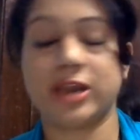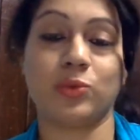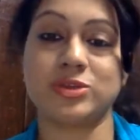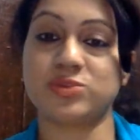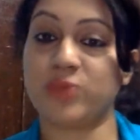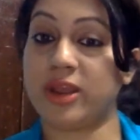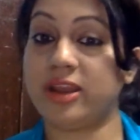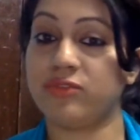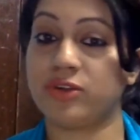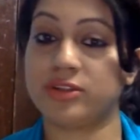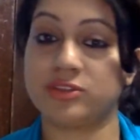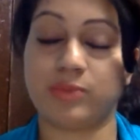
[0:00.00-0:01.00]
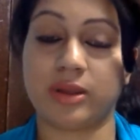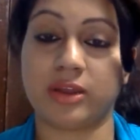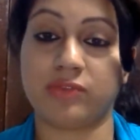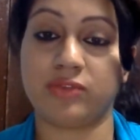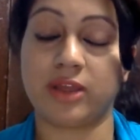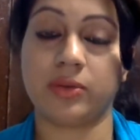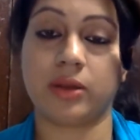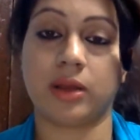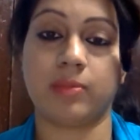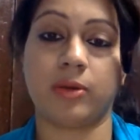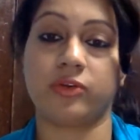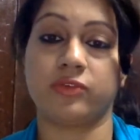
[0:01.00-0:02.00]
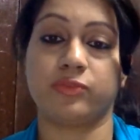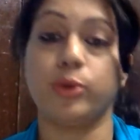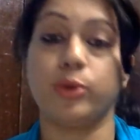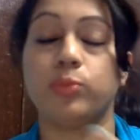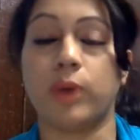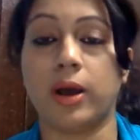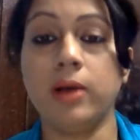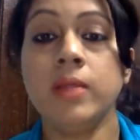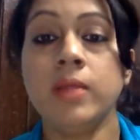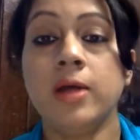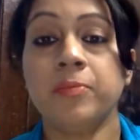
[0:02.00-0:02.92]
who was waiting for this butterfly to come out of pupa,